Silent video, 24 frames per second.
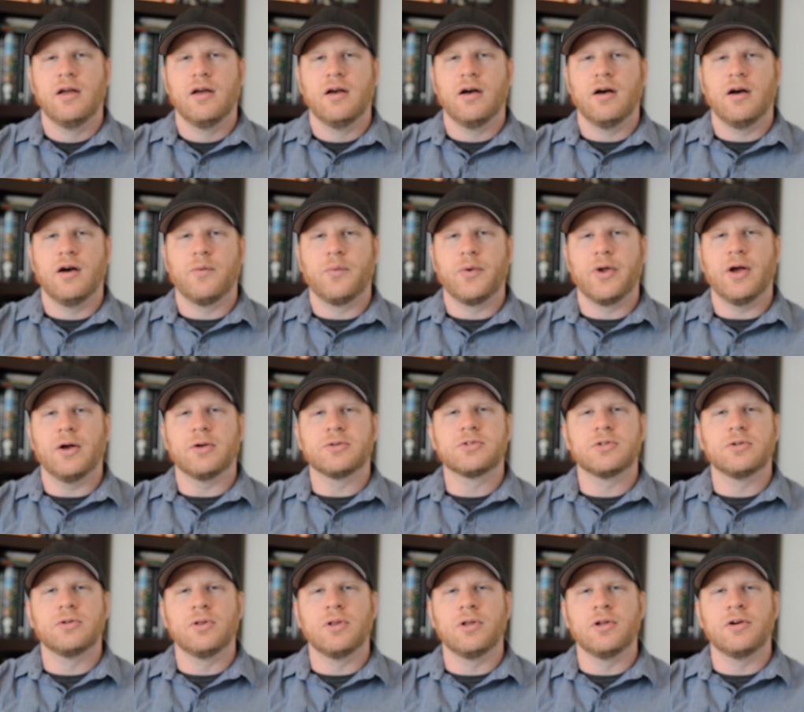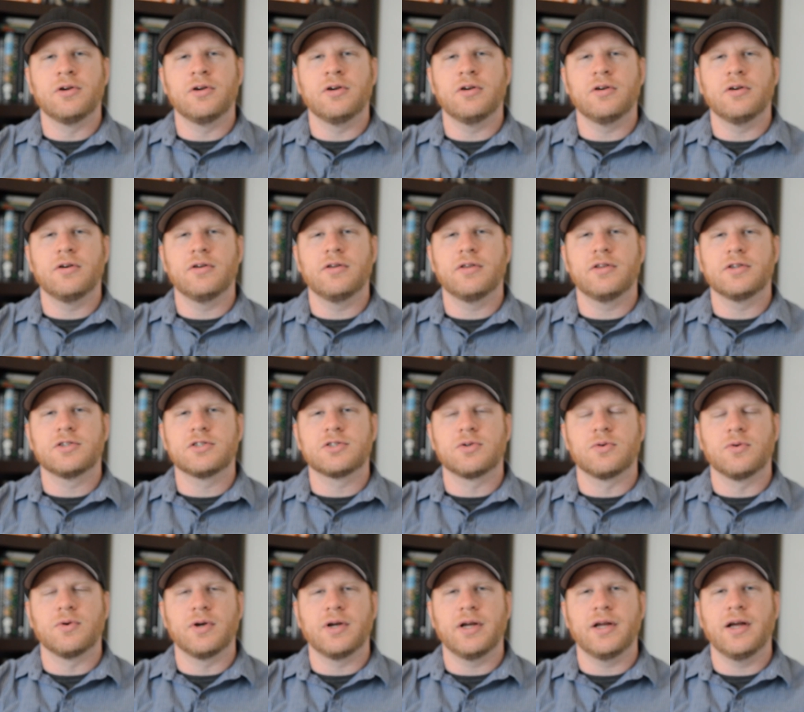Uh, we also learn the
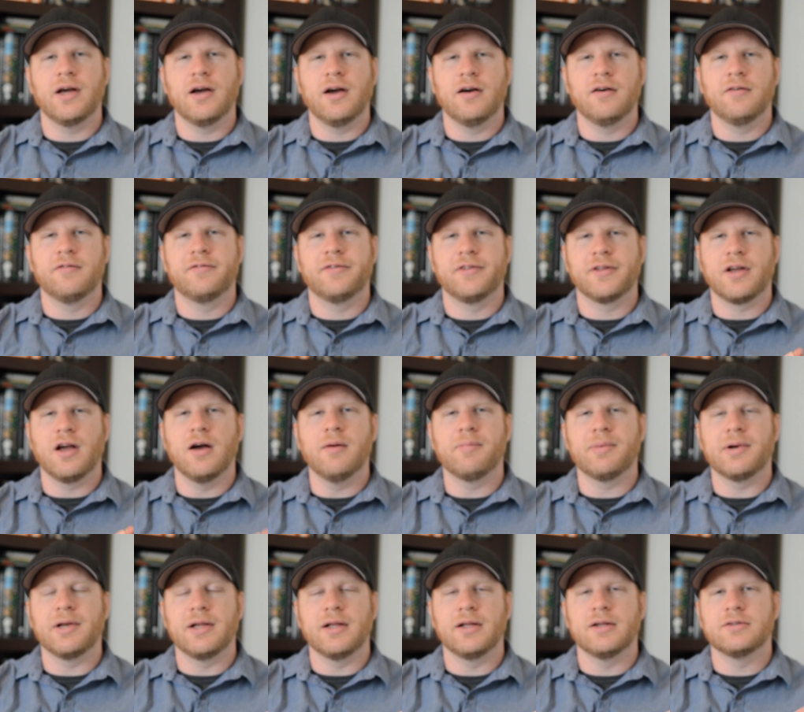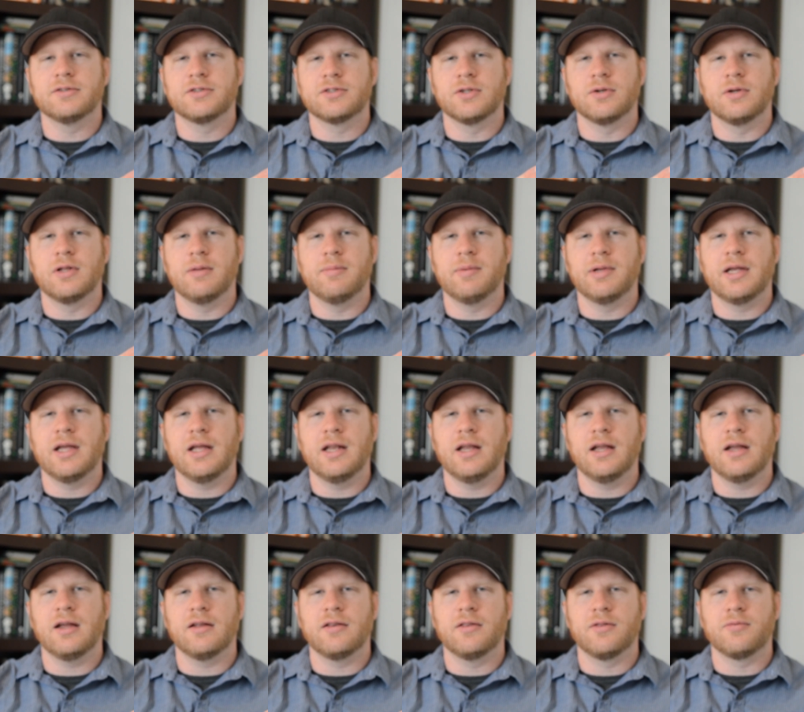story of the company. So in the
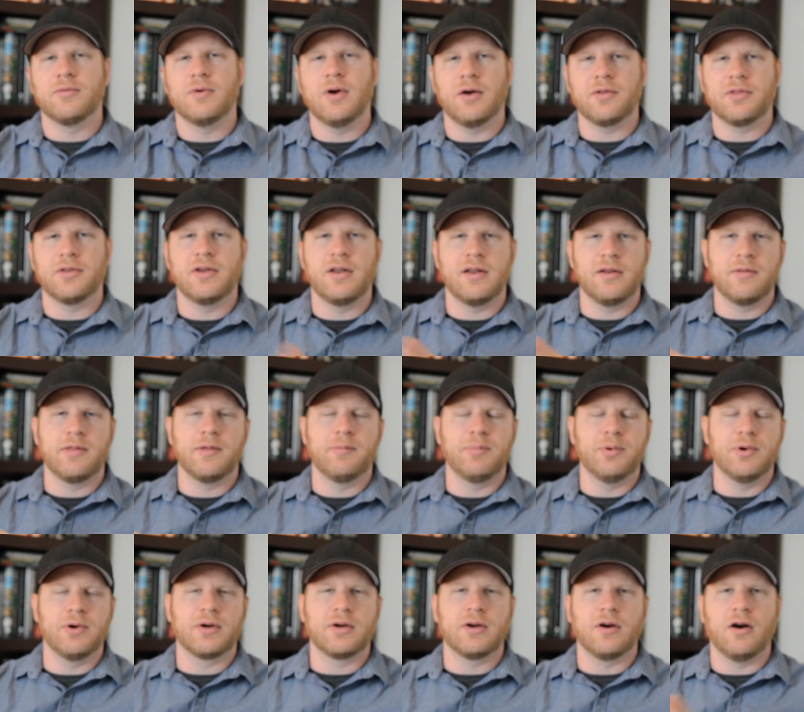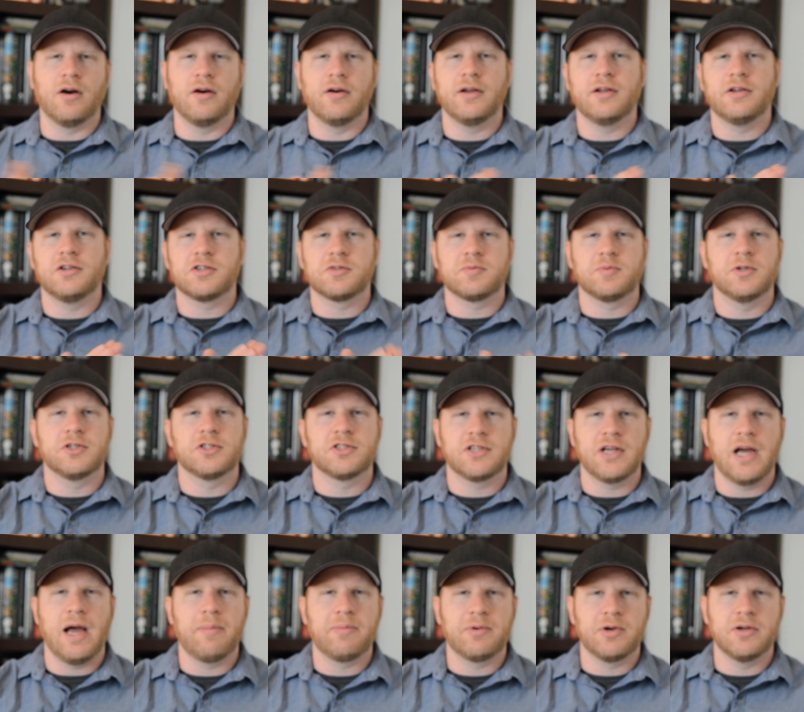beginning and throughout the, the book are interspersed
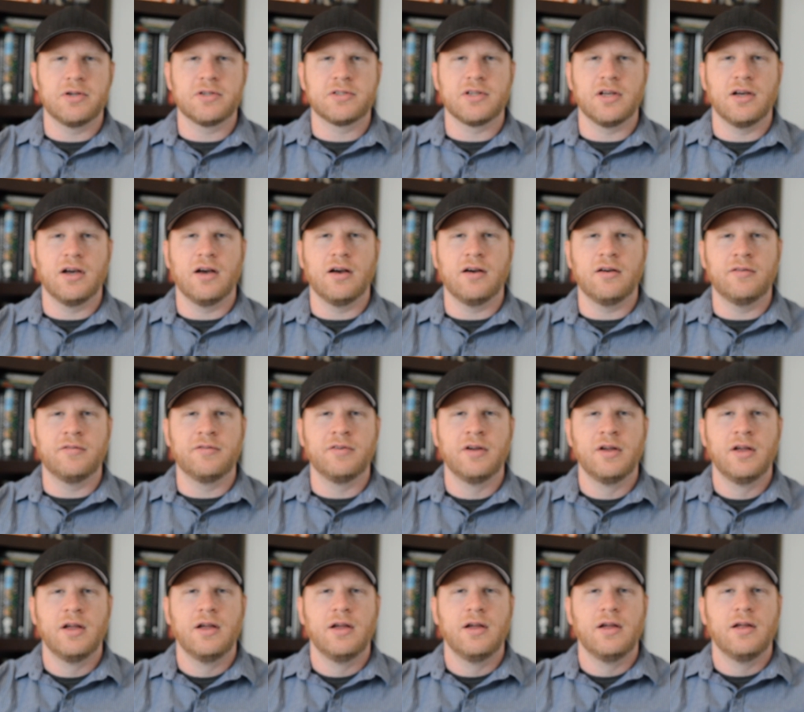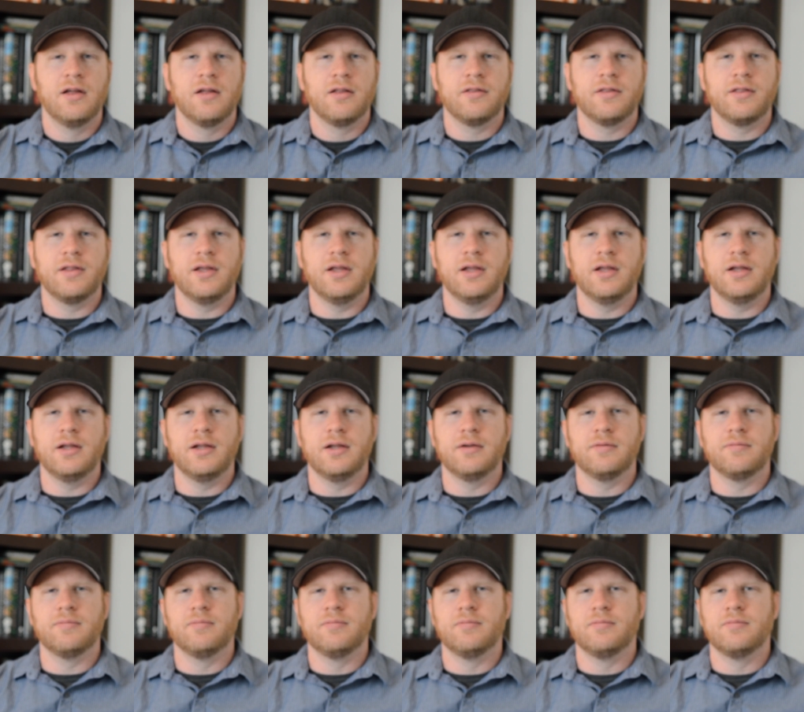chapters of the
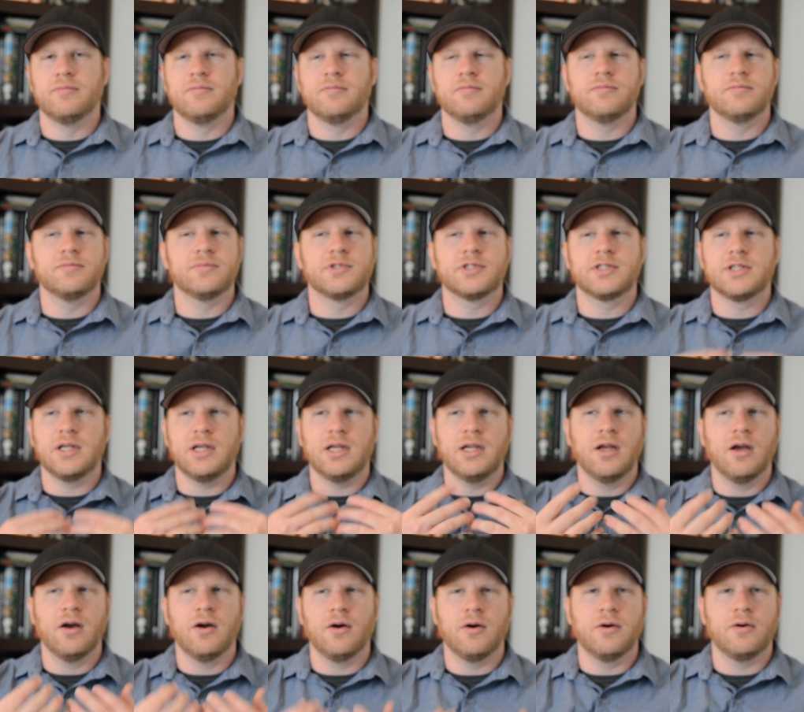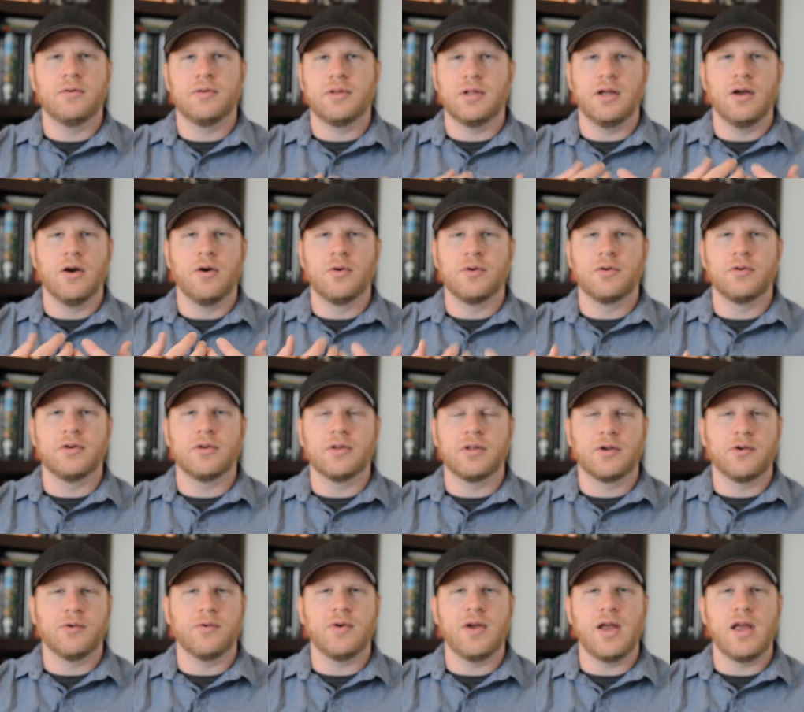CEO, the owner, the
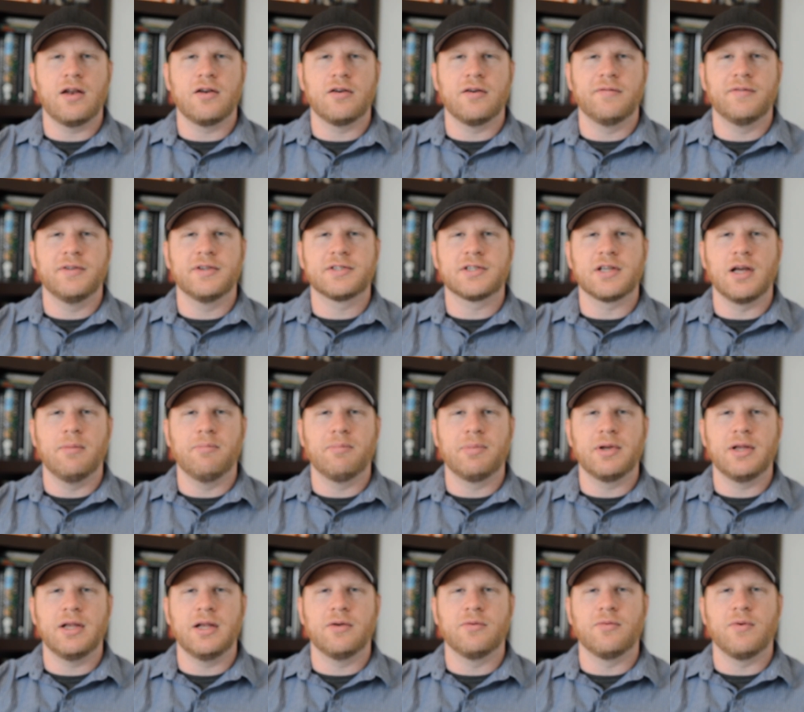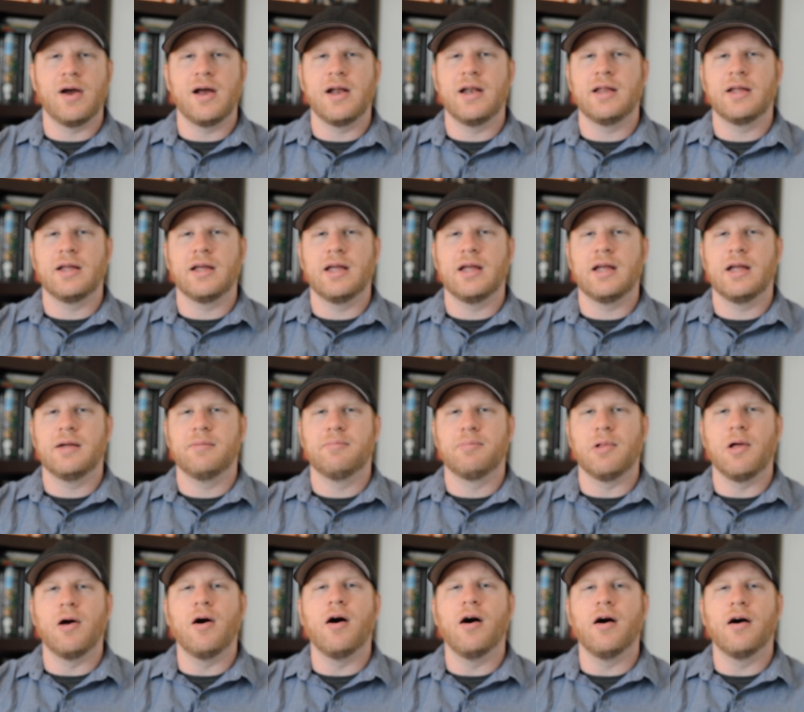creator of this company writing a
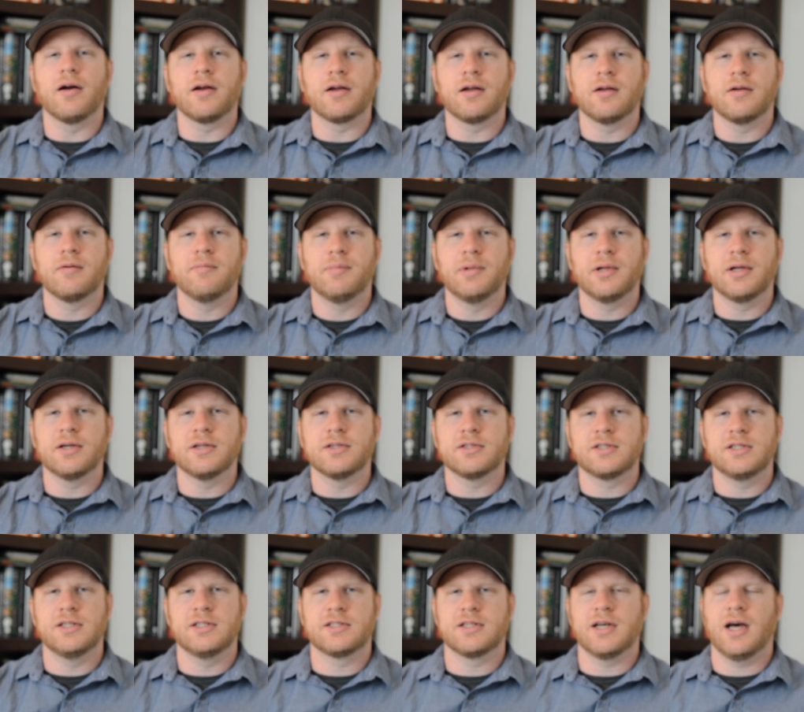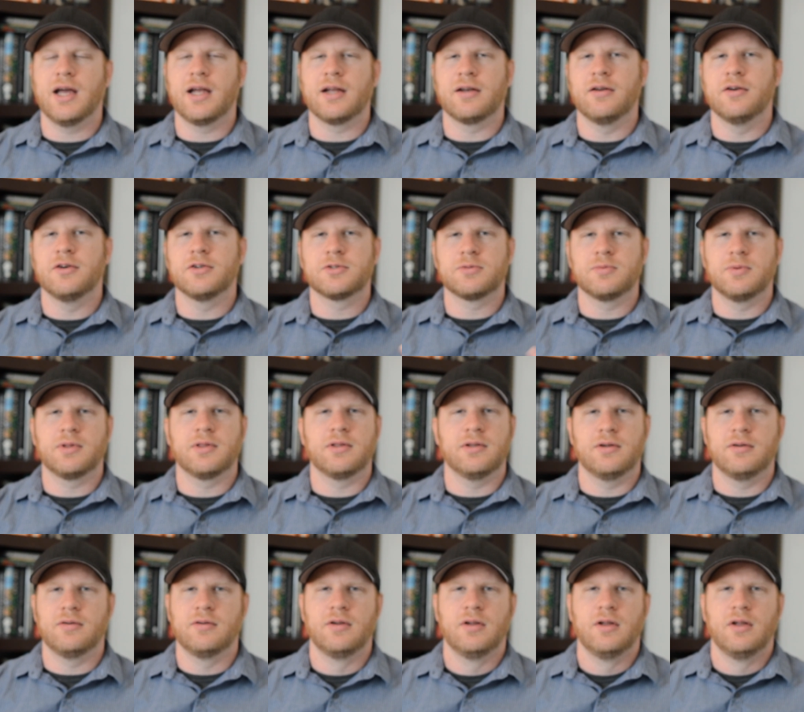blog because he's diagnosed with
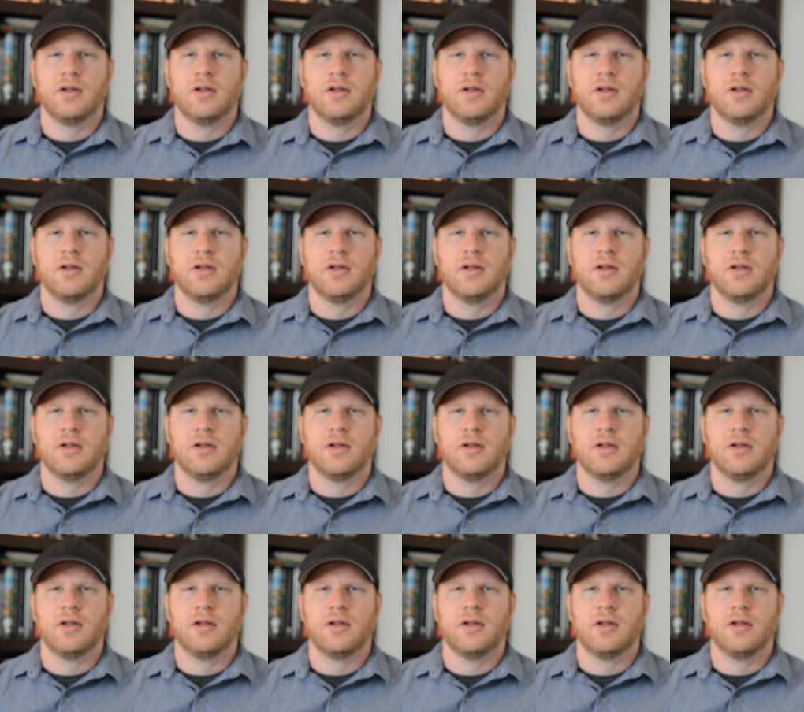a,